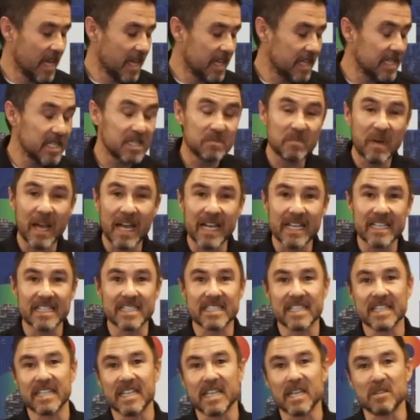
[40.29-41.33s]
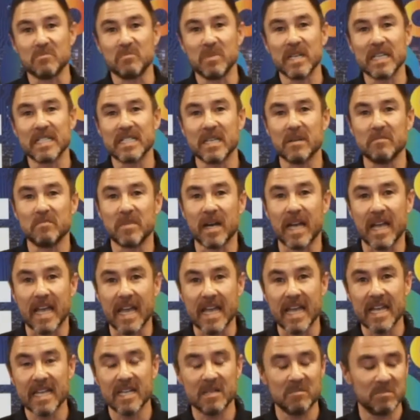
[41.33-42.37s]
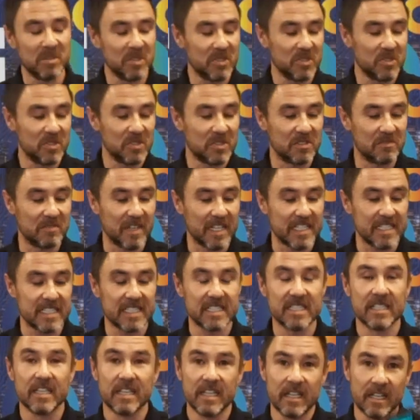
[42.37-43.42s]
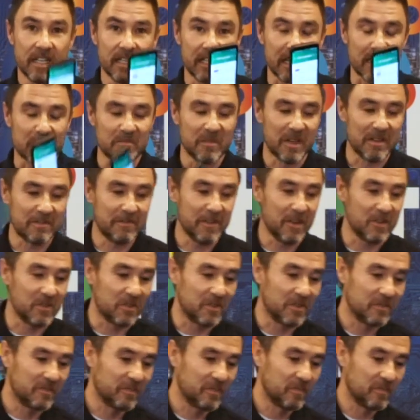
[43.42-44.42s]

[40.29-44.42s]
These packets can get picked up by any Bluetooth device, like my phone.